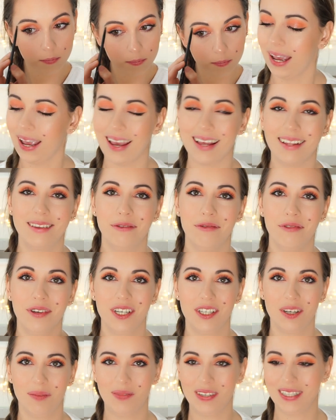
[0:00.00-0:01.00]
And to finish
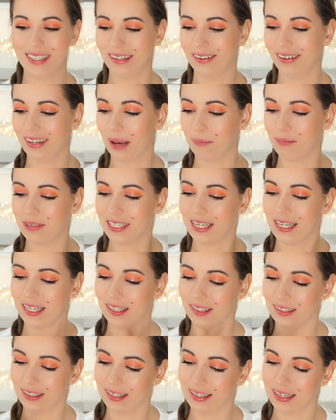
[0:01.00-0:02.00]
up this look, I'm
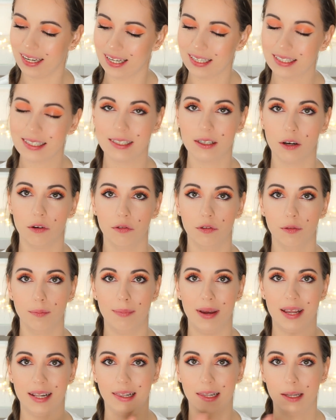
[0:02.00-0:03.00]
taking the NYX Soft
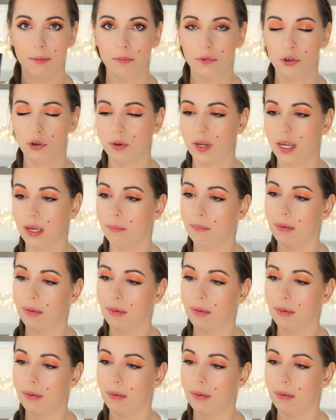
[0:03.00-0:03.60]
Matte Lip Cream,